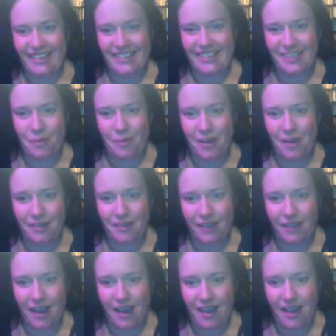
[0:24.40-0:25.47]
So we are
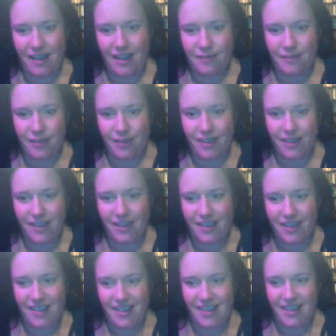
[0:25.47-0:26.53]
live.
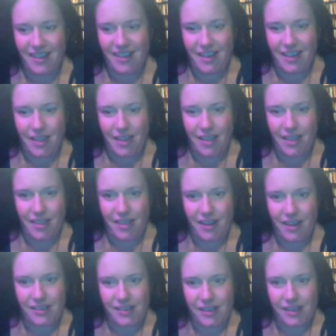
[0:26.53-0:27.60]

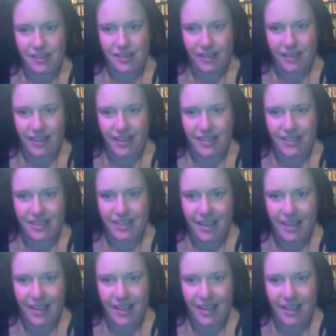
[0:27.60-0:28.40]
That is excellent.